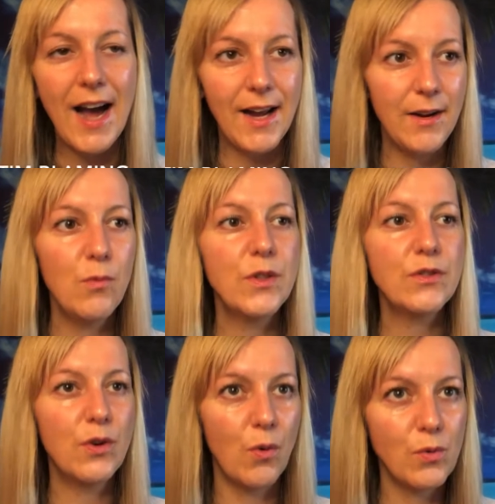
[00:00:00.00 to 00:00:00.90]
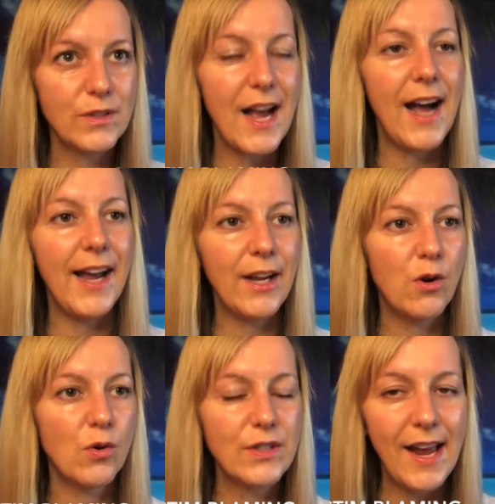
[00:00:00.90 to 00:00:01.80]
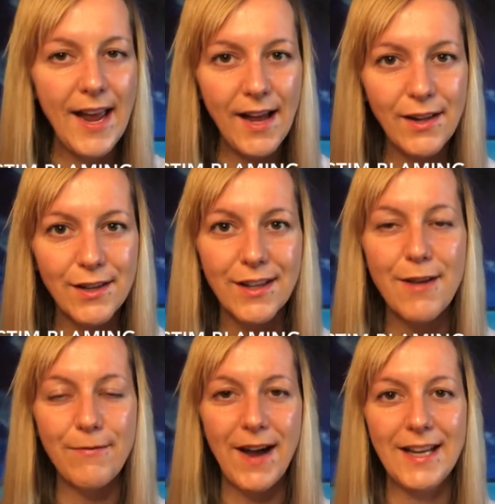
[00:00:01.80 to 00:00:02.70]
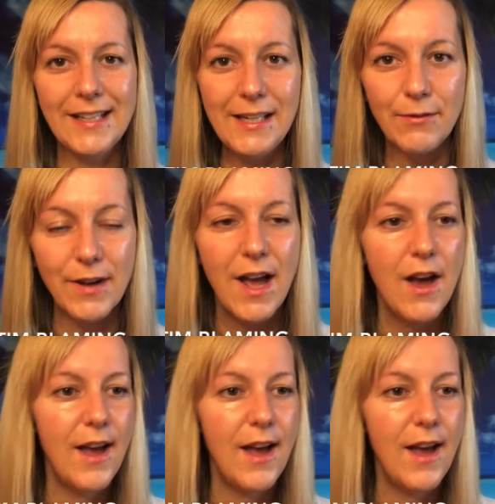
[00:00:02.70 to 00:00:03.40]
I was told I go to hell if I leave.